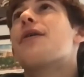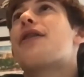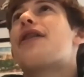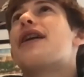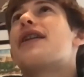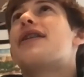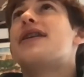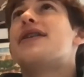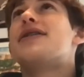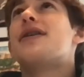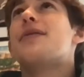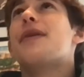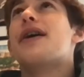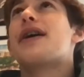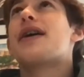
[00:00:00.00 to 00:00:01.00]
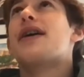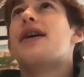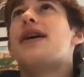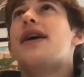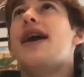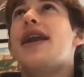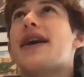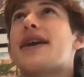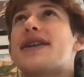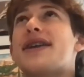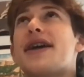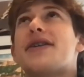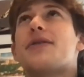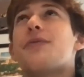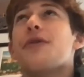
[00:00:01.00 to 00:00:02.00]
think that it's some
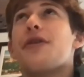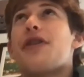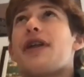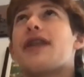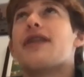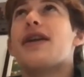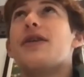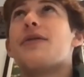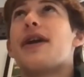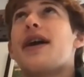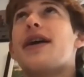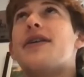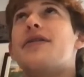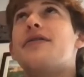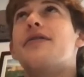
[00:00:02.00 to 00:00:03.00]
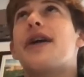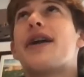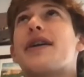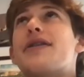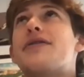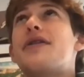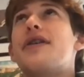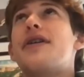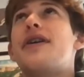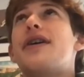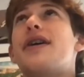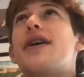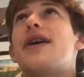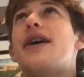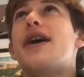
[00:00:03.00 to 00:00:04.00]
inaccessible thing that you can't do. It's
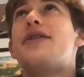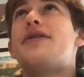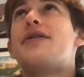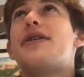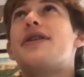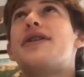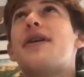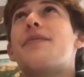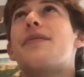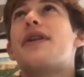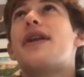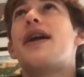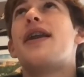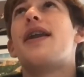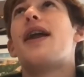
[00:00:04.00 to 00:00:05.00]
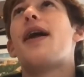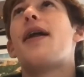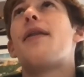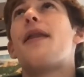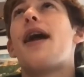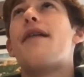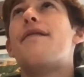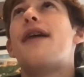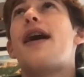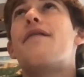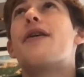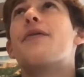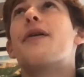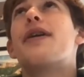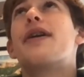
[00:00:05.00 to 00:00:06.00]
really something that
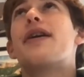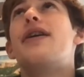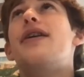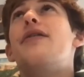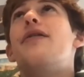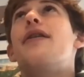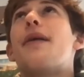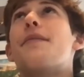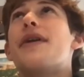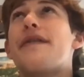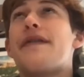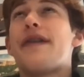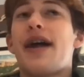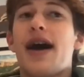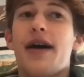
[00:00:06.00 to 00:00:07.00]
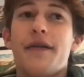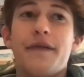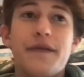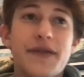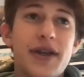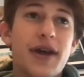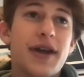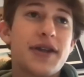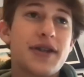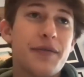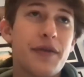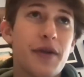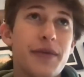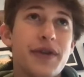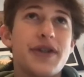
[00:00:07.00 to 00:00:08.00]
everyone can do. I mean, if they have some
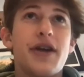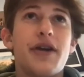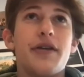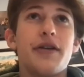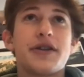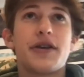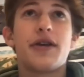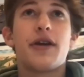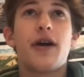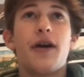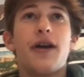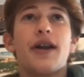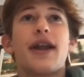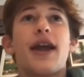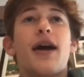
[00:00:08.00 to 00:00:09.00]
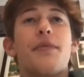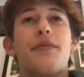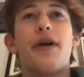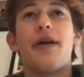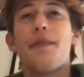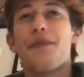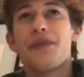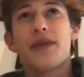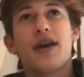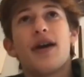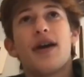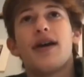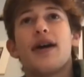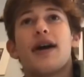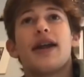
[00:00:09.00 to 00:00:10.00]
of the materials are hard to get, but
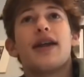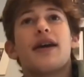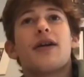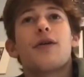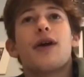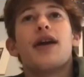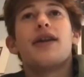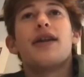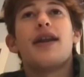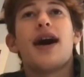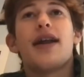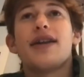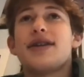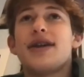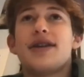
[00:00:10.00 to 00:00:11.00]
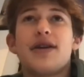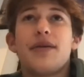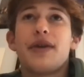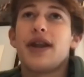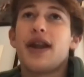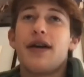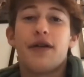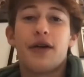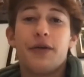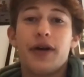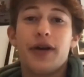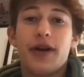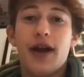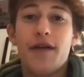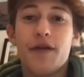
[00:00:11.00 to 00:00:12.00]
granted that it's something that
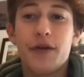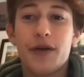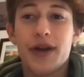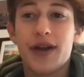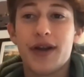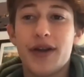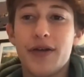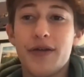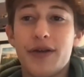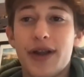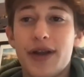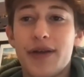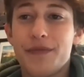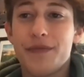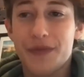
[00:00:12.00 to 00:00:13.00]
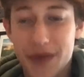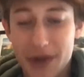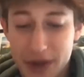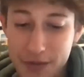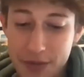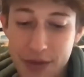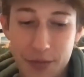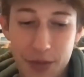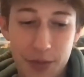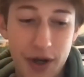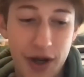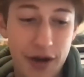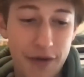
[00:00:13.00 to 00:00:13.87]
everyone can do and to be prepared